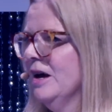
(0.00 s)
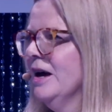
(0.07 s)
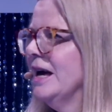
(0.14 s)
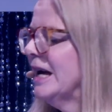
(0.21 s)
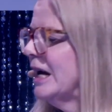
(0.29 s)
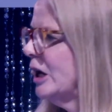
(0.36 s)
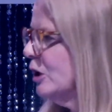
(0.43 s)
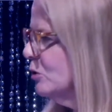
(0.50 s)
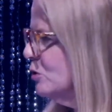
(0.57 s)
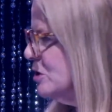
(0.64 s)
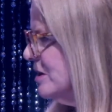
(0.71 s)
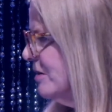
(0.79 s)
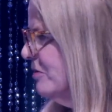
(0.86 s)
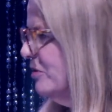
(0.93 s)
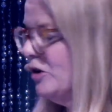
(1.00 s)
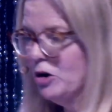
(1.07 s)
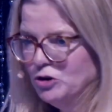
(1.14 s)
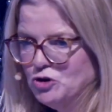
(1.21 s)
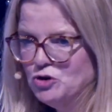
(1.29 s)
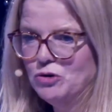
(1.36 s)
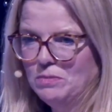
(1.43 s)
inclusive
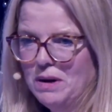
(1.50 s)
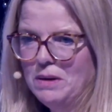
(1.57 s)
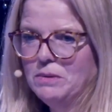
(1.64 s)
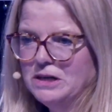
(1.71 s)
culture, and maybe